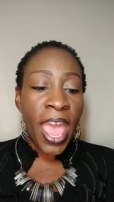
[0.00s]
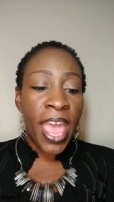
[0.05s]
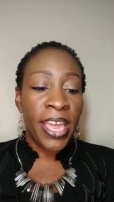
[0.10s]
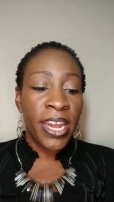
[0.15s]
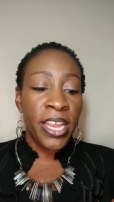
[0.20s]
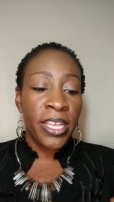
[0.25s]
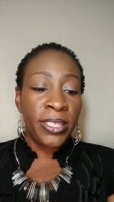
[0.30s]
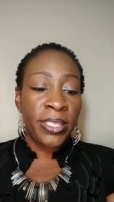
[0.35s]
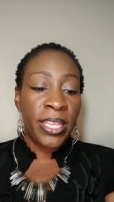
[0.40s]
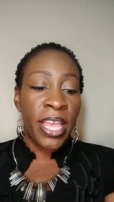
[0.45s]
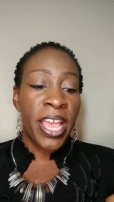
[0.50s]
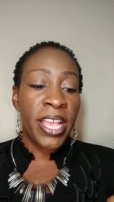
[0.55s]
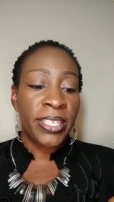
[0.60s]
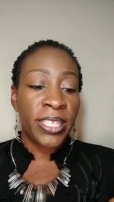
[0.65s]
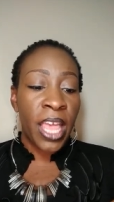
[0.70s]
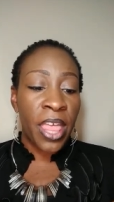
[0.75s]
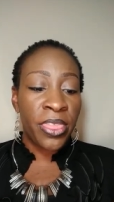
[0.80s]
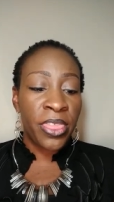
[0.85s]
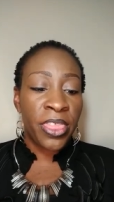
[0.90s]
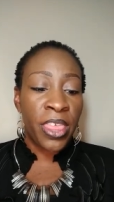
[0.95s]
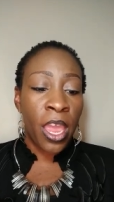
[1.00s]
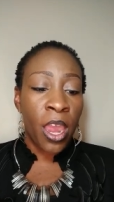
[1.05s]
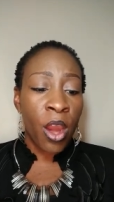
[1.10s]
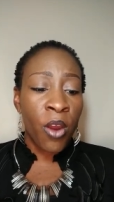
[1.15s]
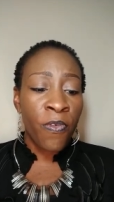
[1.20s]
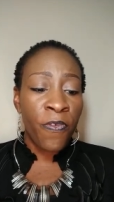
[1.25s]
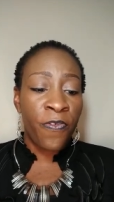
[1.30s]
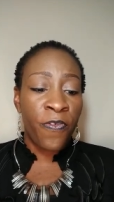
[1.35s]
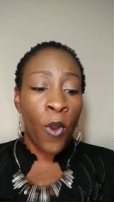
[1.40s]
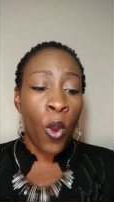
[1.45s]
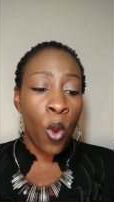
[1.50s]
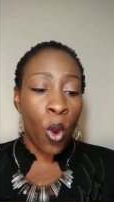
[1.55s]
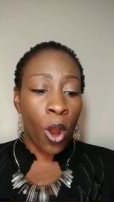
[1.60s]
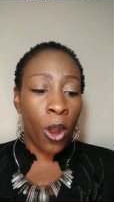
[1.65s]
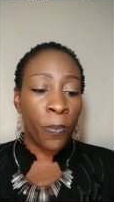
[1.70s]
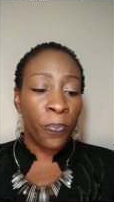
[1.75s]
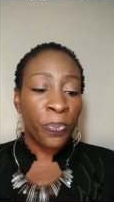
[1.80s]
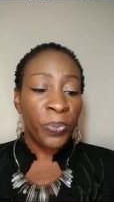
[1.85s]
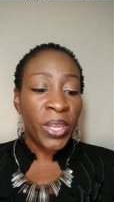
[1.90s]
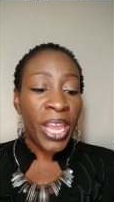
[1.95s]
And it says,
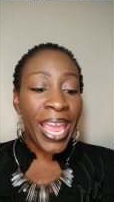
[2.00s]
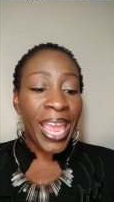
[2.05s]
Therefore,